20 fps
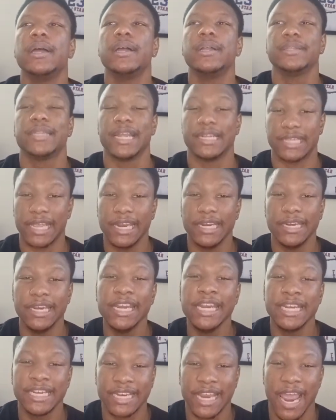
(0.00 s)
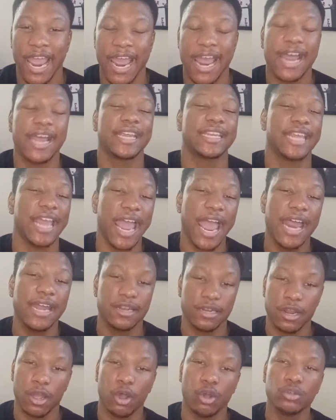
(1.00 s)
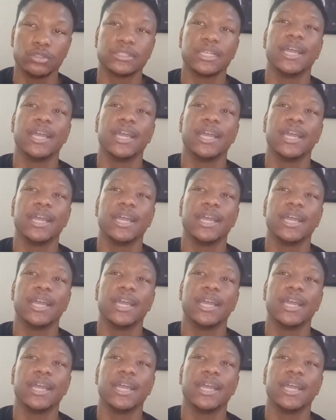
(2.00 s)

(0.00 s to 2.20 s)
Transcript: that they need Cat. Cat knows